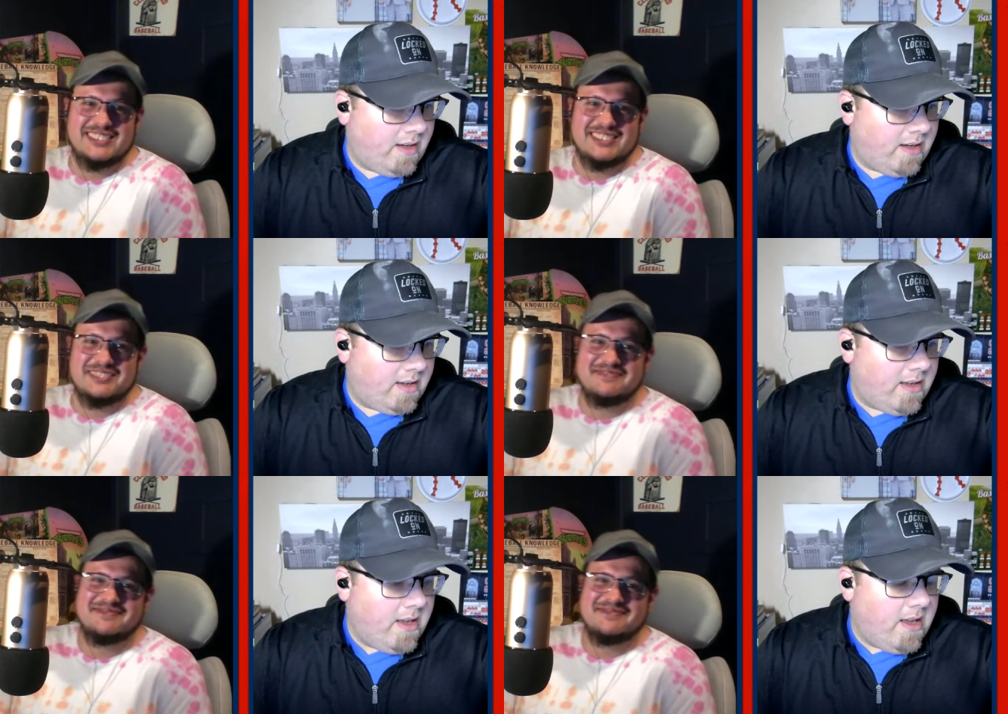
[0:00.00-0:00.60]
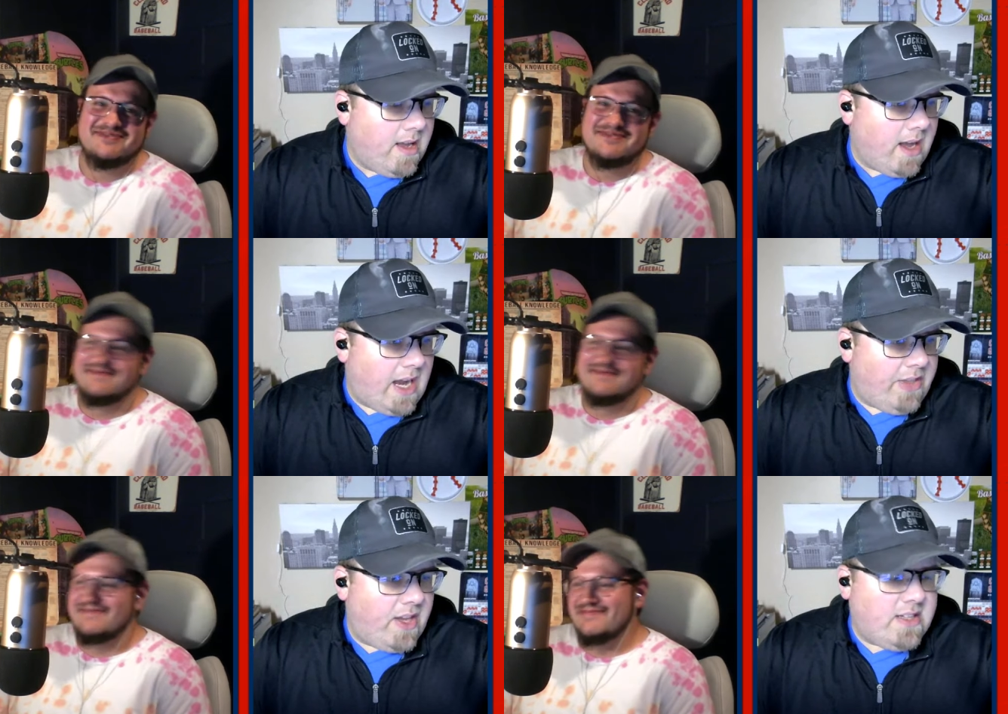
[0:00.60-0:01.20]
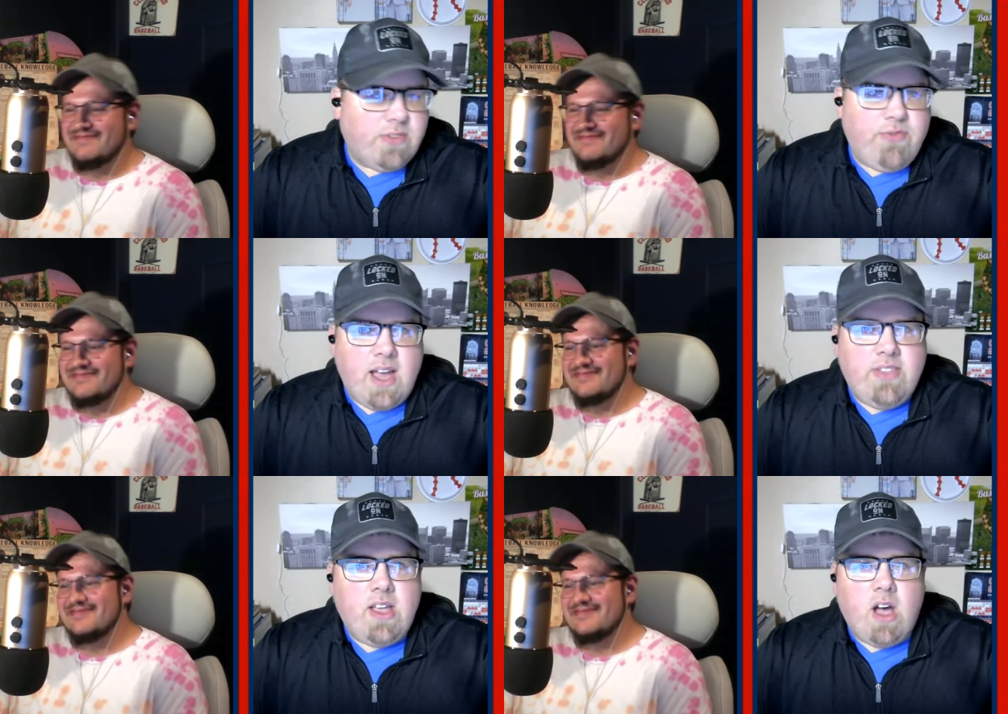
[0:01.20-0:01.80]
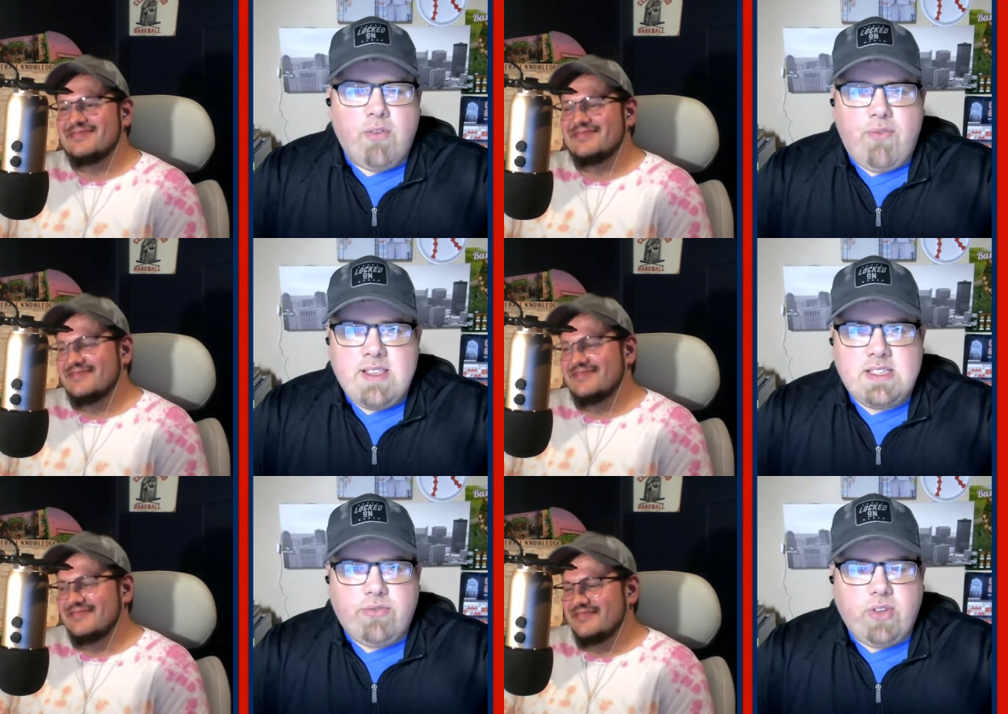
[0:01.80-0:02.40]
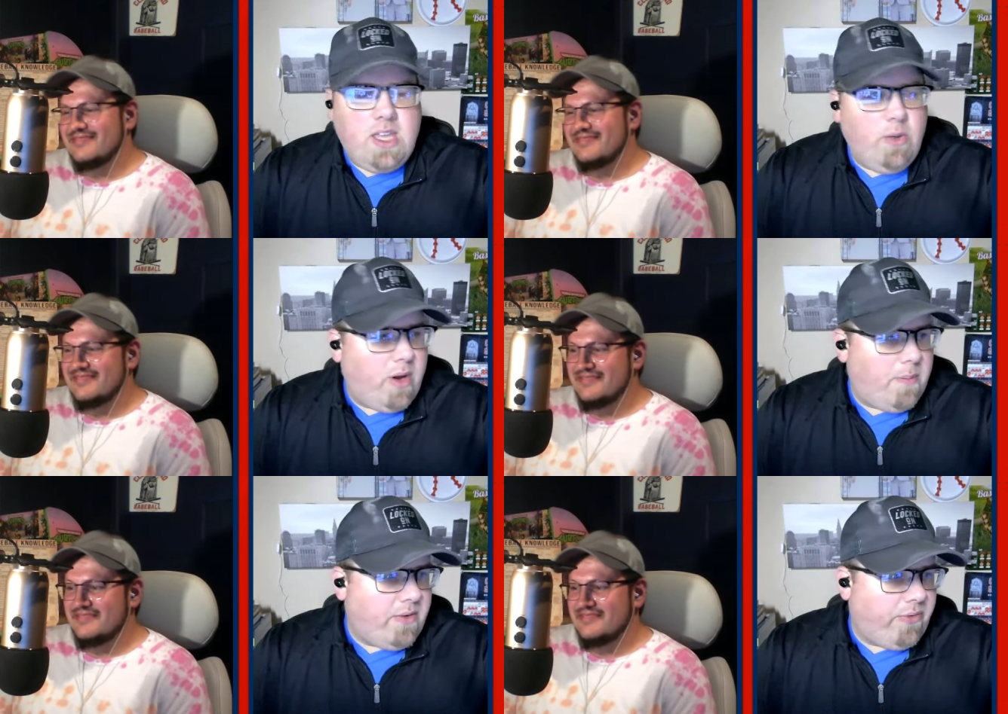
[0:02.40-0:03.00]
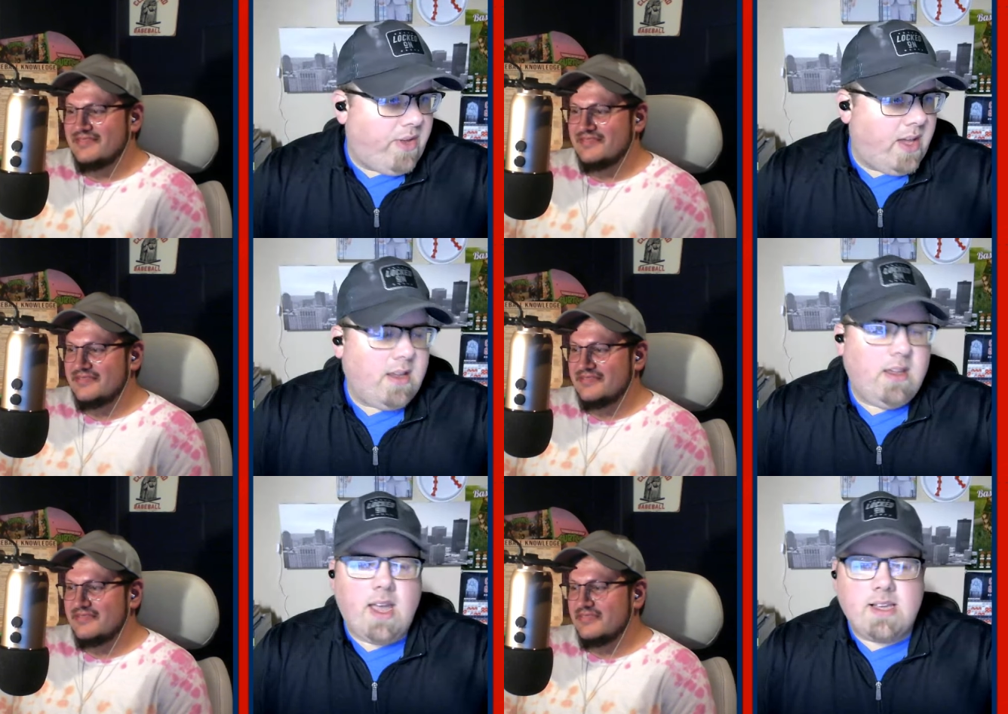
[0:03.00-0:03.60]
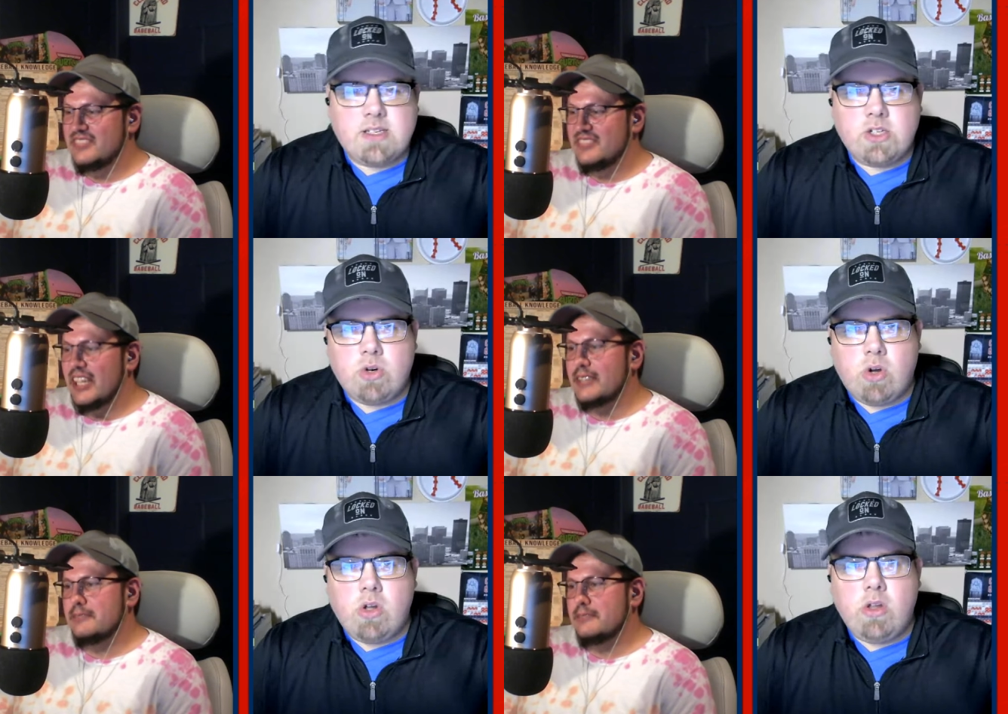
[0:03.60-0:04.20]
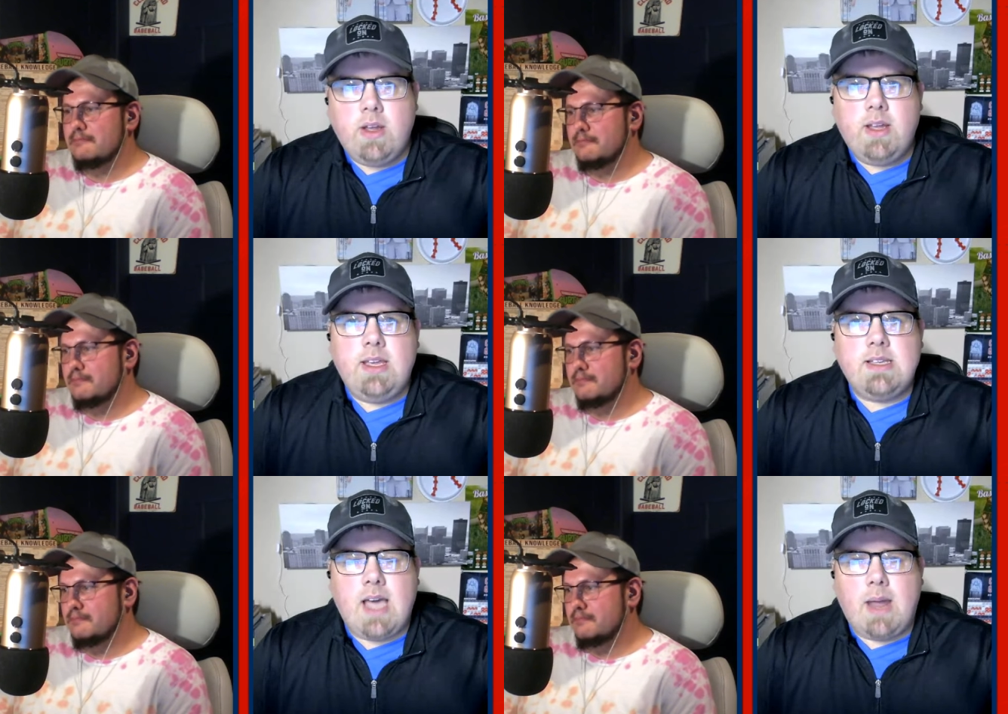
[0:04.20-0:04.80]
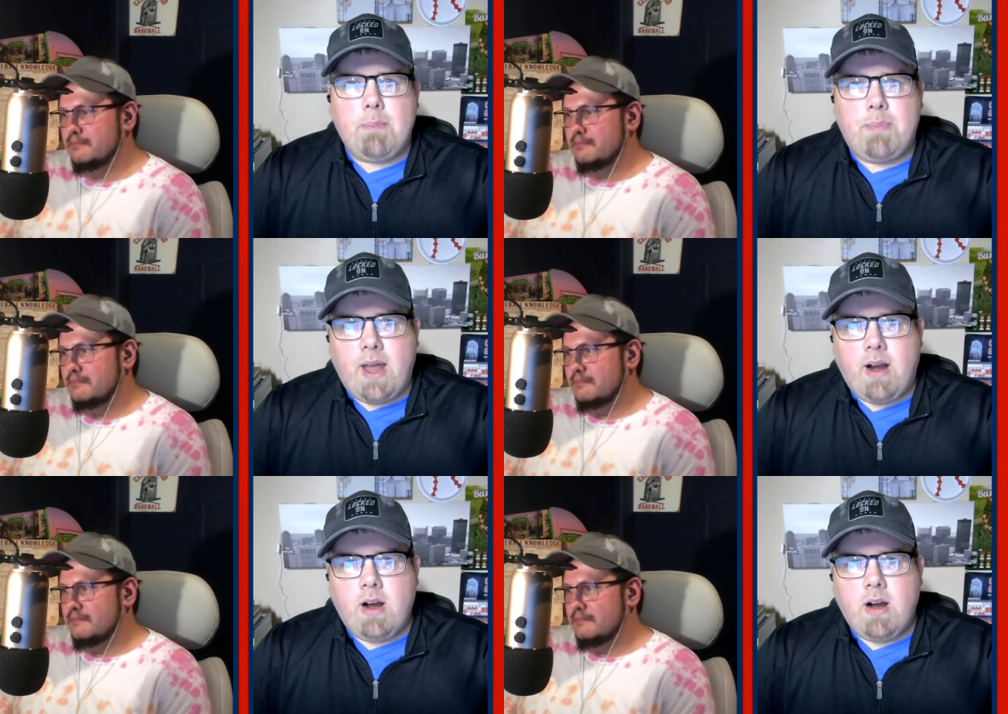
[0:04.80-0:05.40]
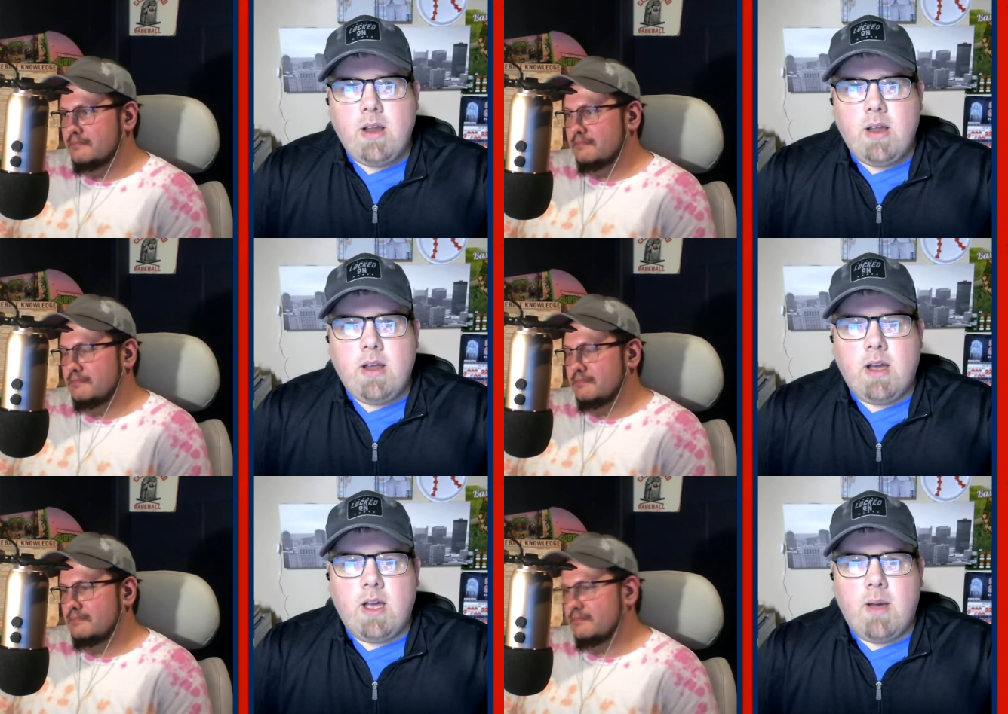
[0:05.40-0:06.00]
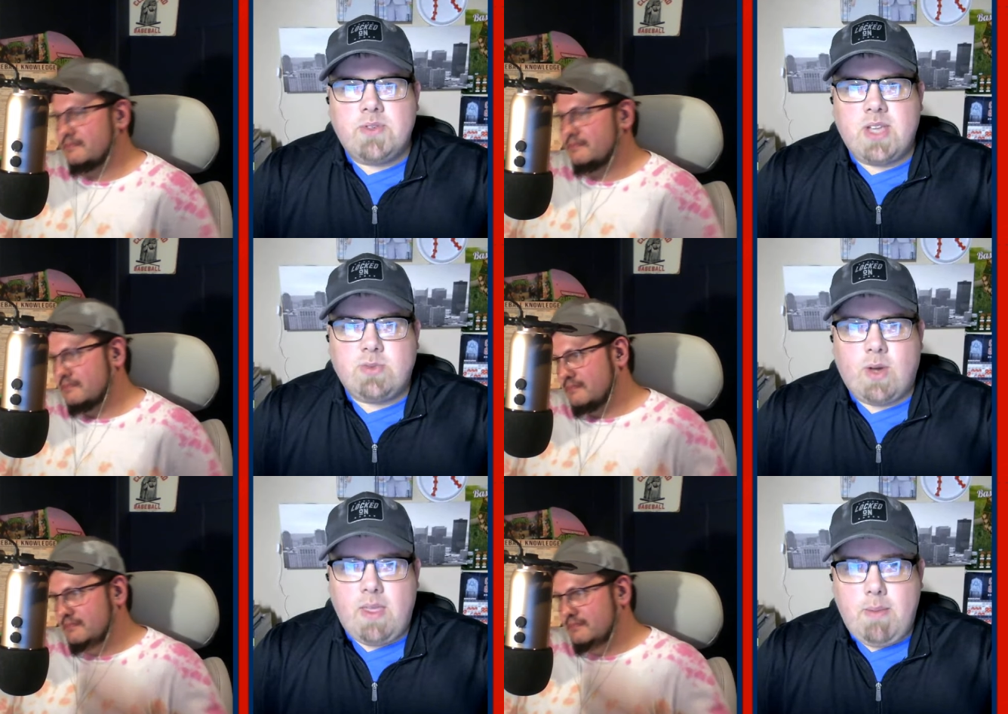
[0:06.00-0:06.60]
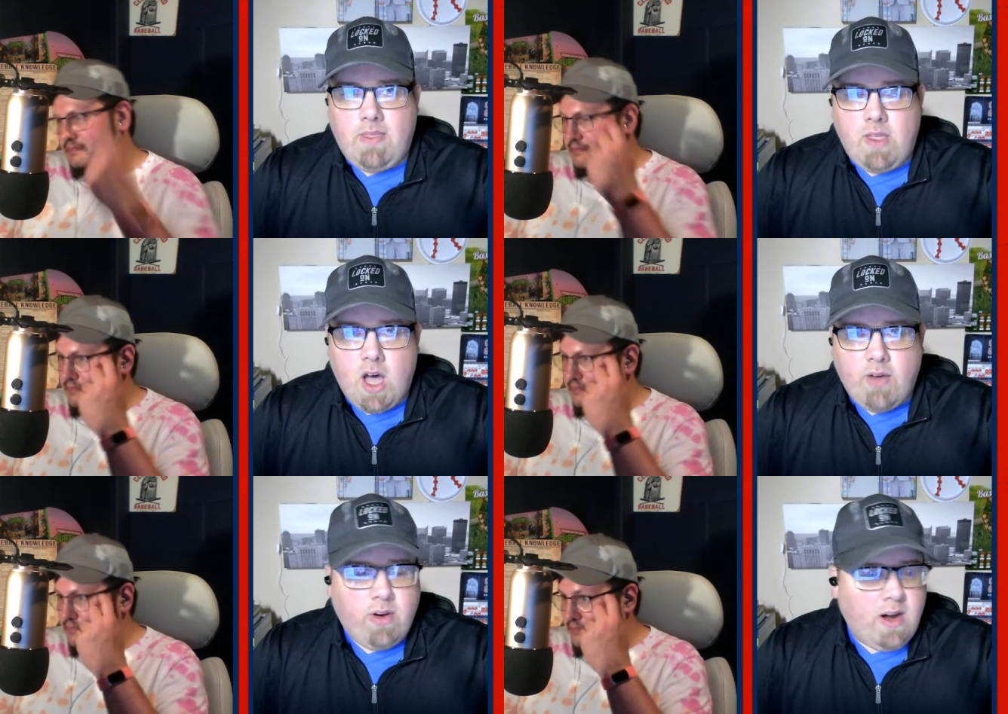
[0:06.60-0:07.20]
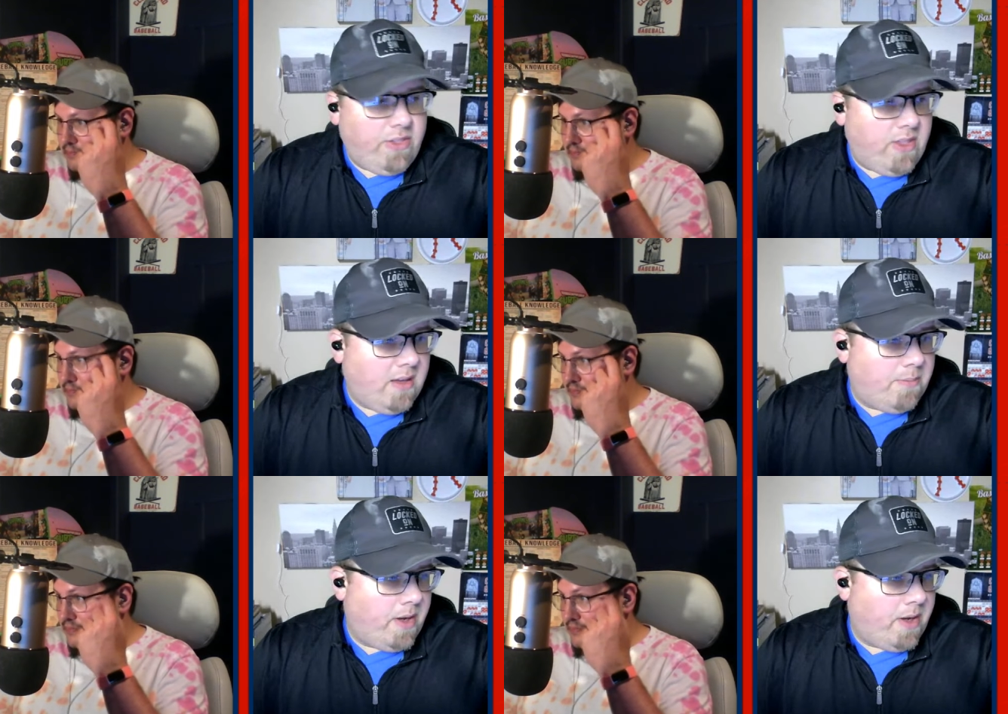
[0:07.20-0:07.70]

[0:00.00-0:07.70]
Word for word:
Speaker 1: yeah, I think I think offensively he would have been a fit. He has yes. control. He's gotten better. Um, so that's why they made the offer, I think.